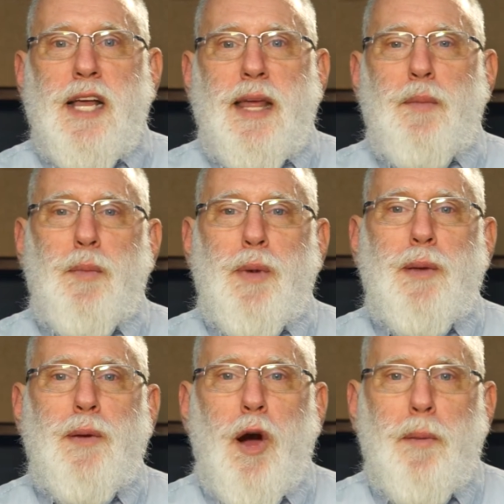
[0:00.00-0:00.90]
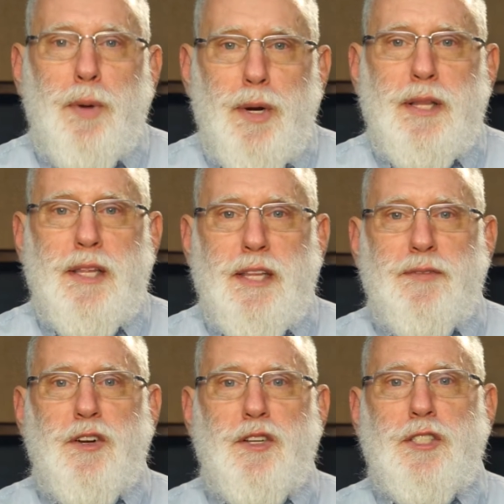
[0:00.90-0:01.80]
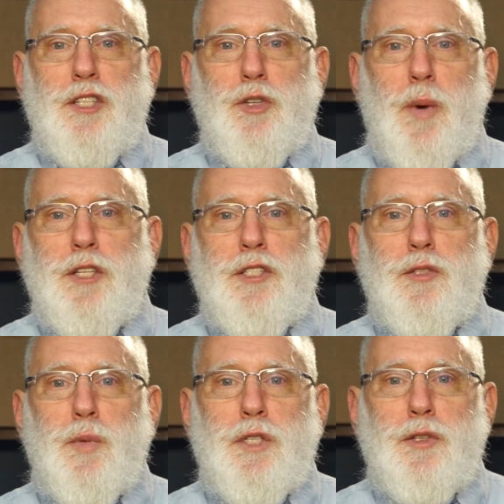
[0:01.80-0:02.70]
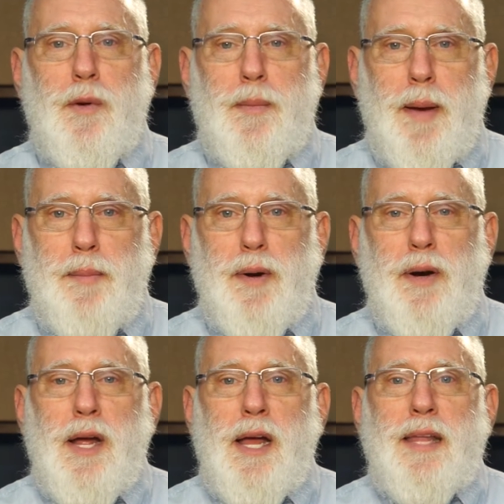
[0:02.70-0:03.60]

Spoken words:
that when we are put into difficult situations, we should remember